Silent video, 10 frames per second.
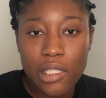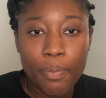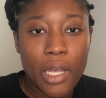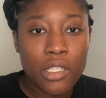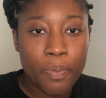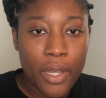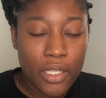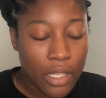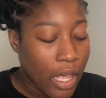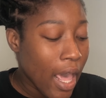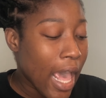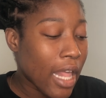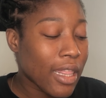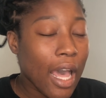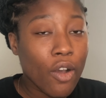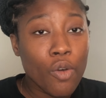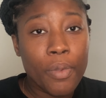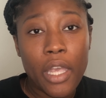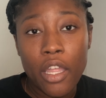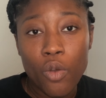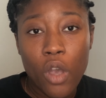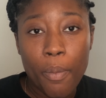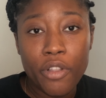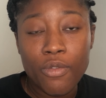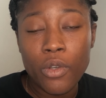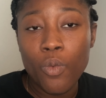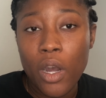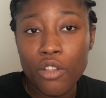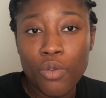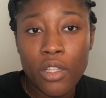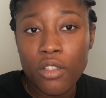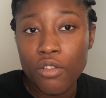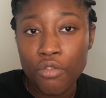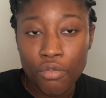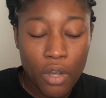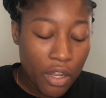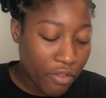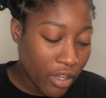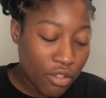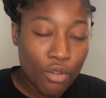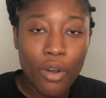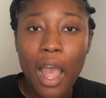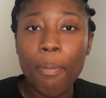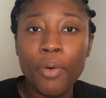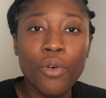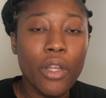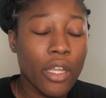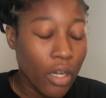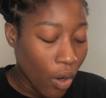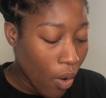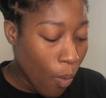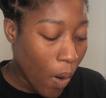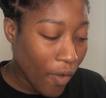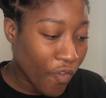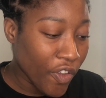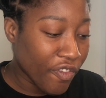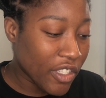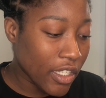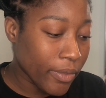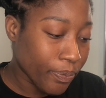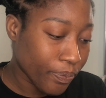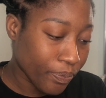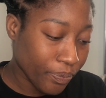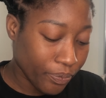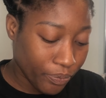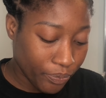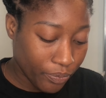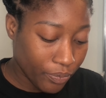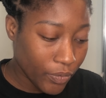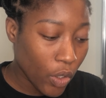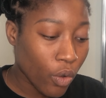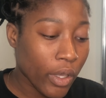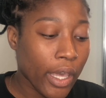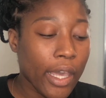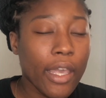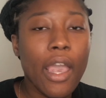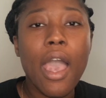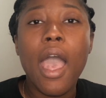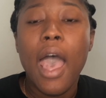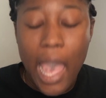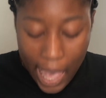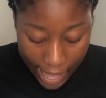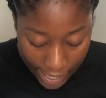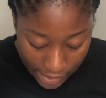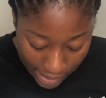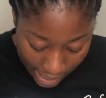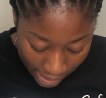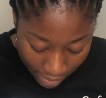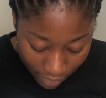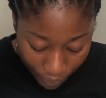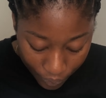bus pass, and that could be anywhere between 120 to 200. So I put in 150. Okay, and then